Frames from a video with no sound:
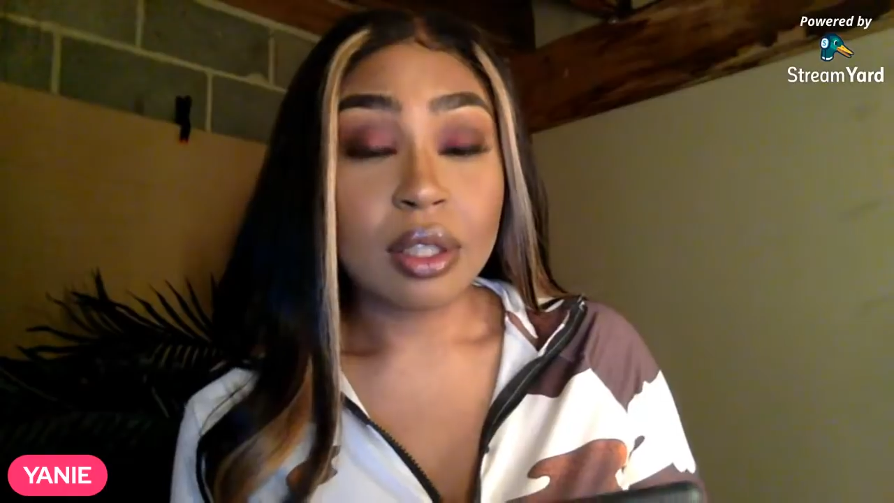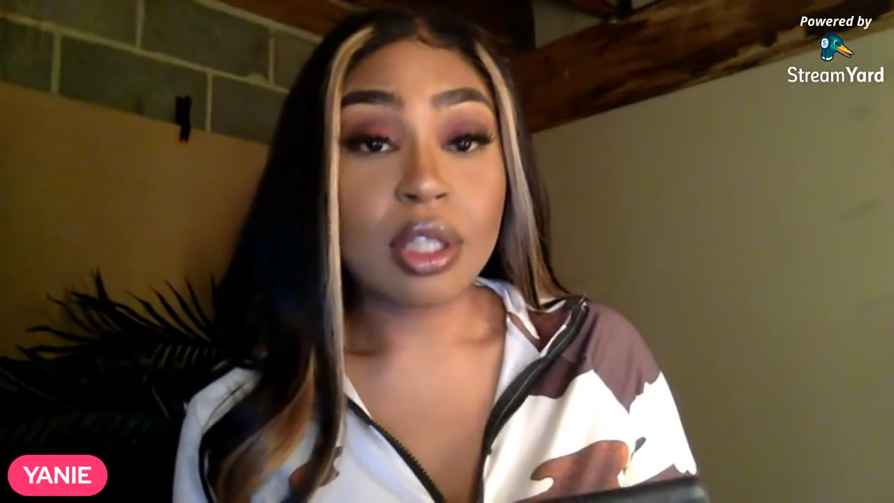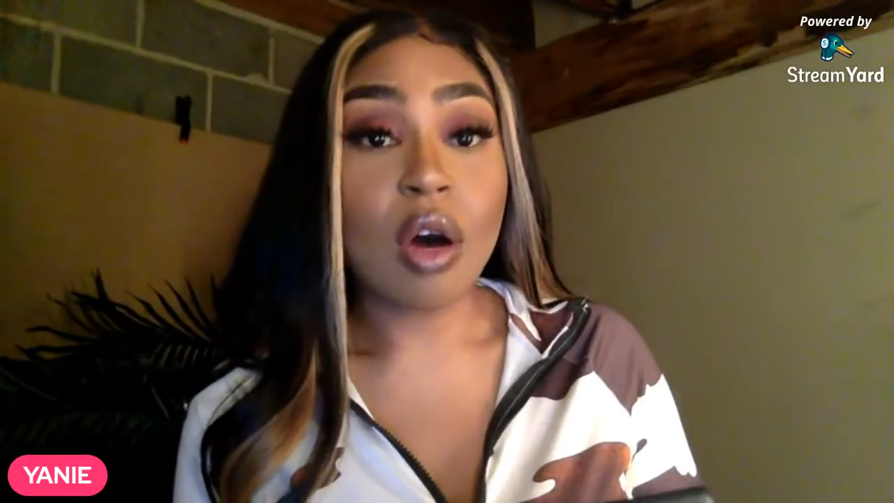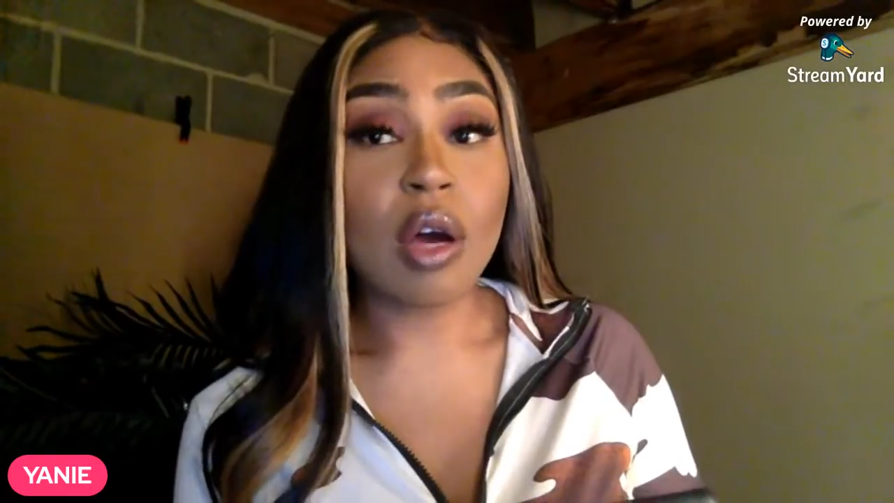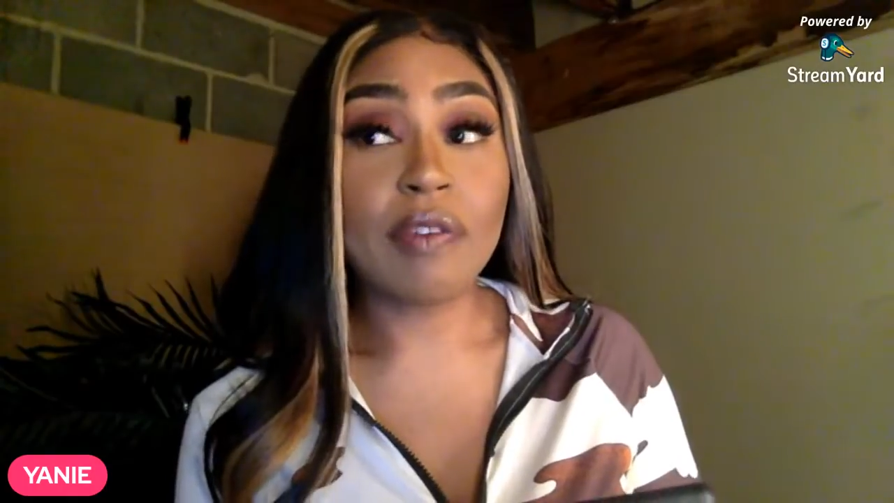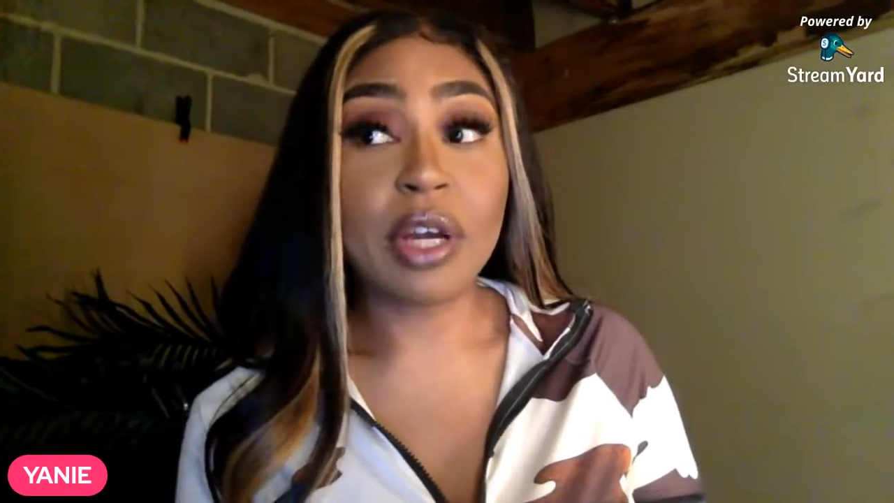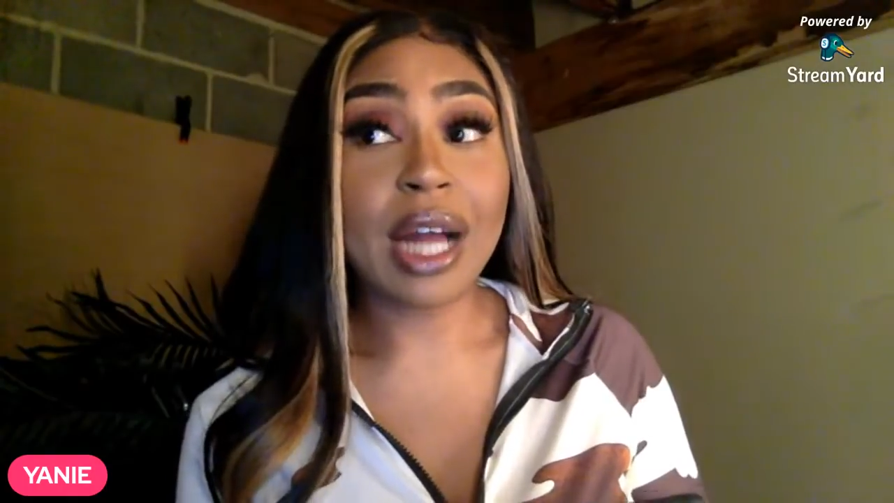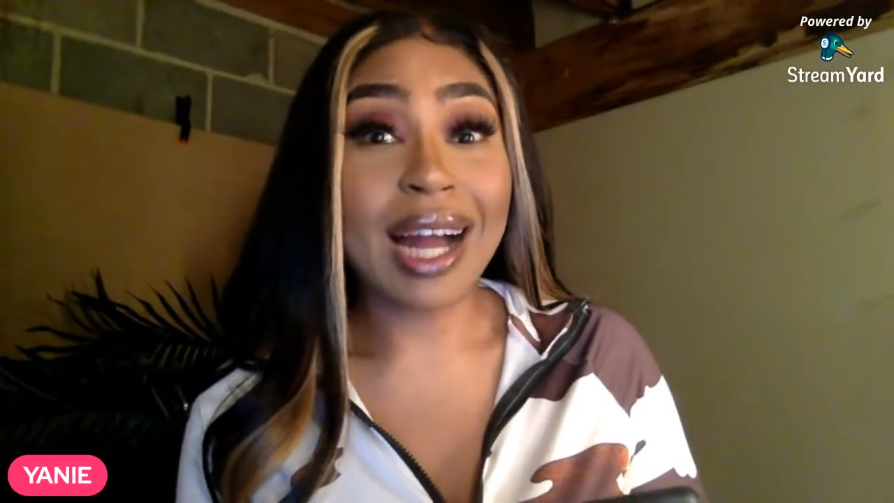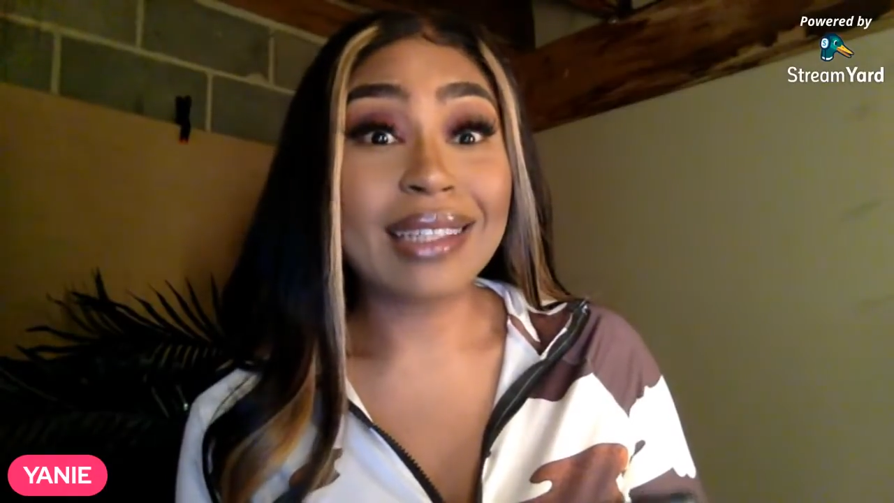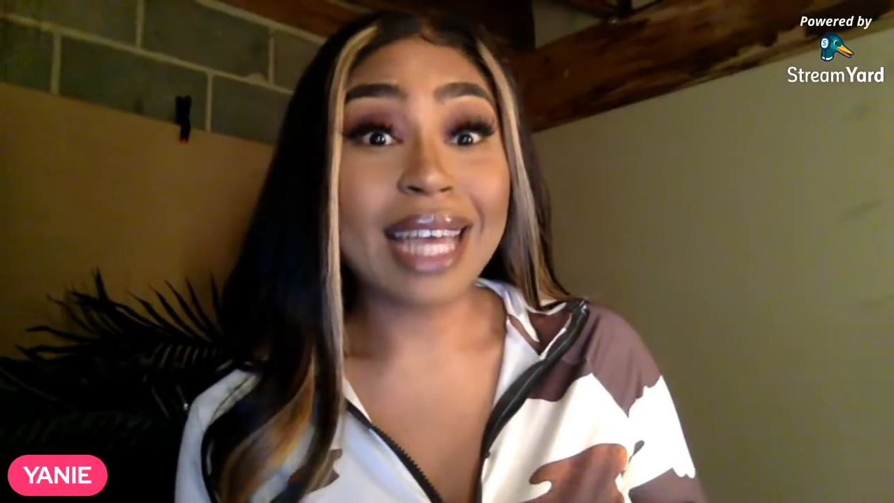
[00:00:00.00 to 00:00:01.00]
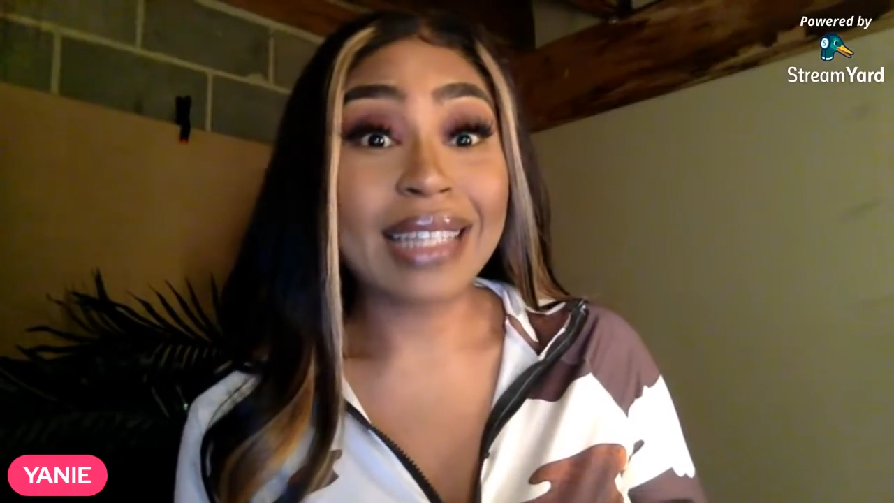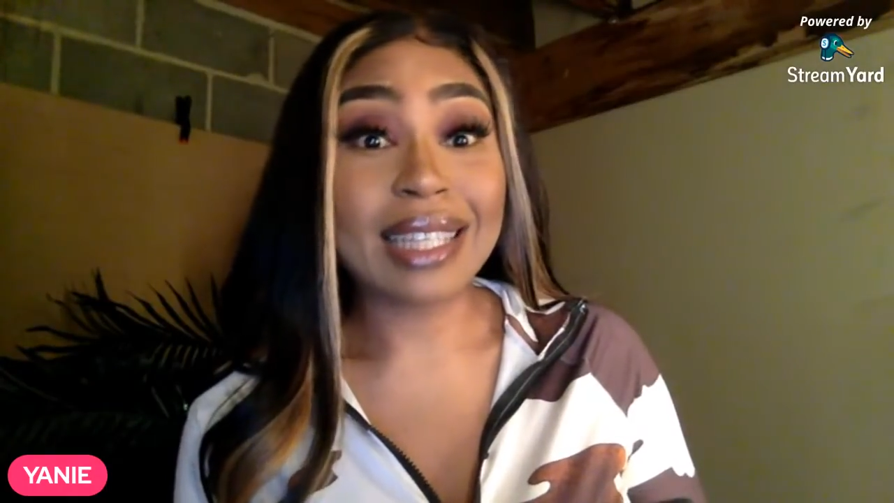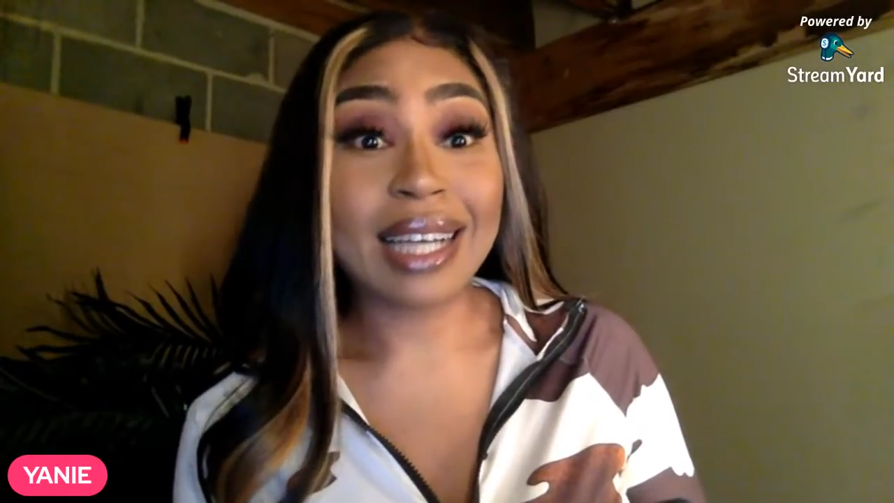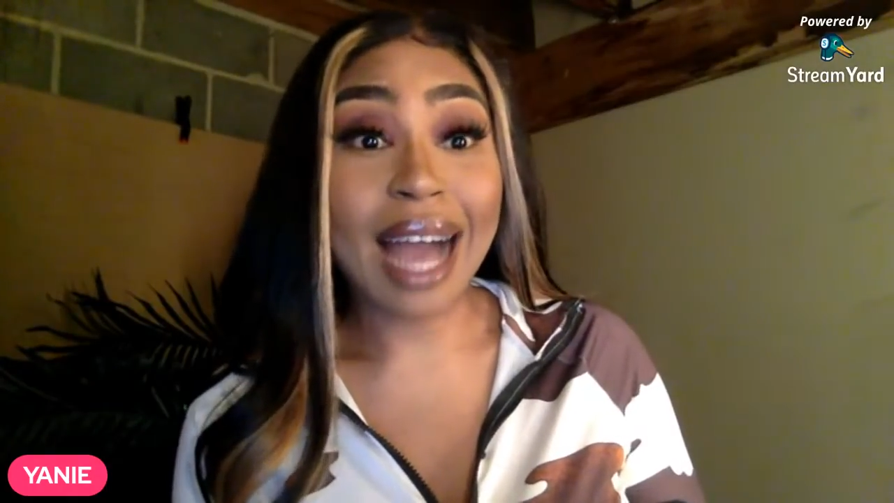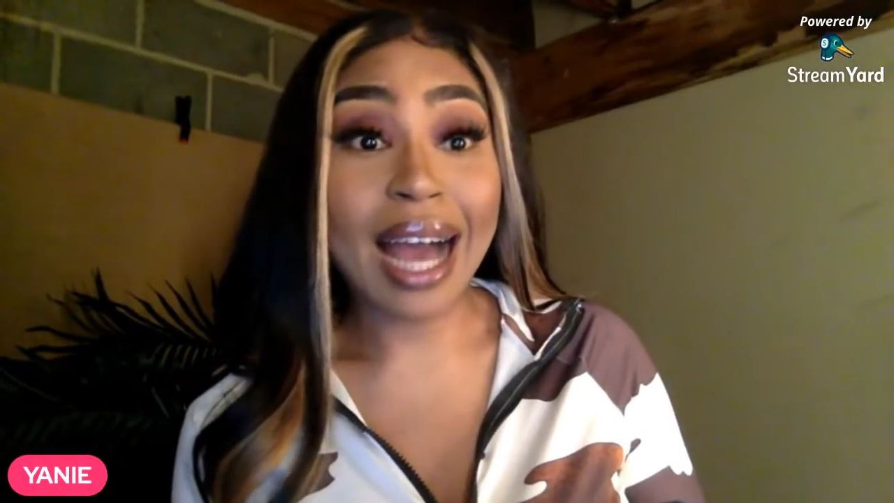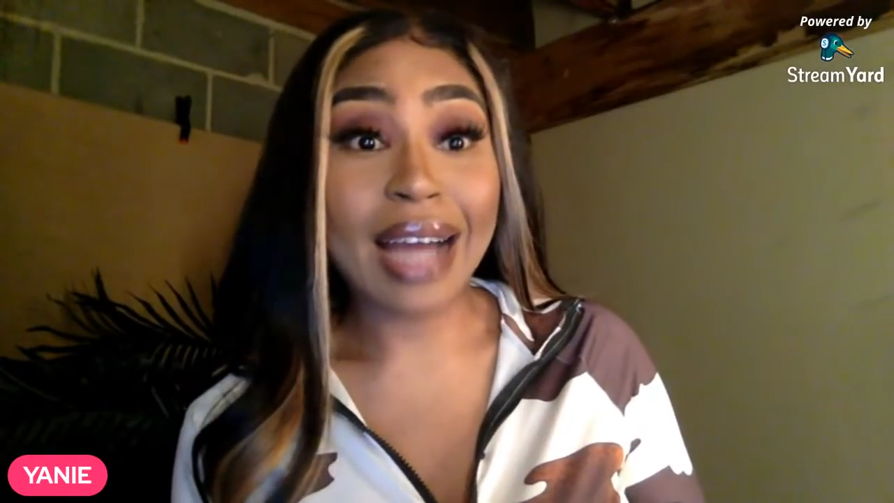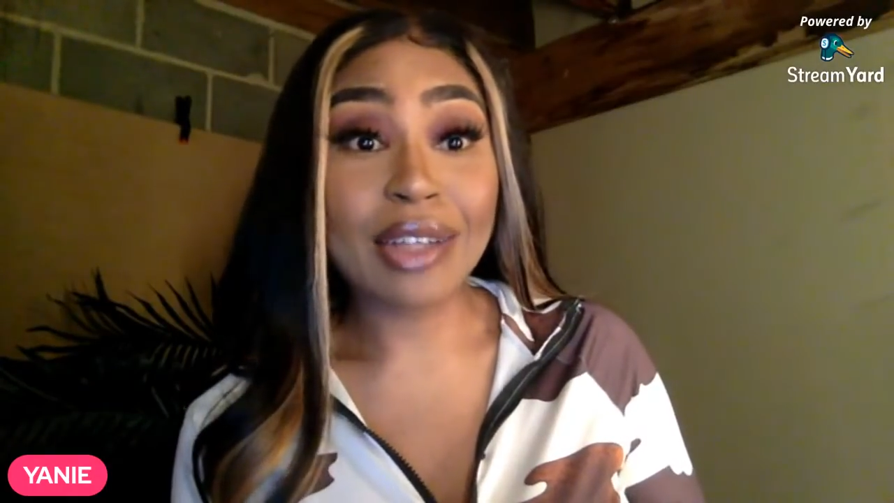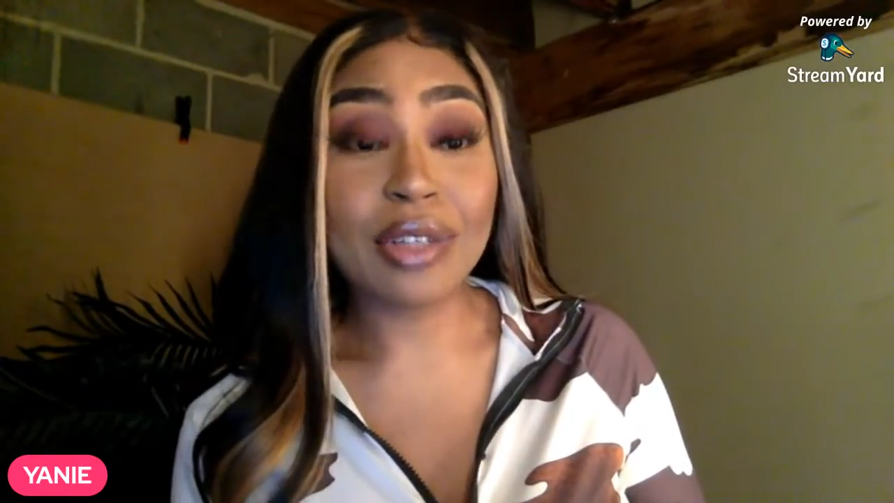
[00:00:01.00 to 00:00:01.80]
So if you're contacting God,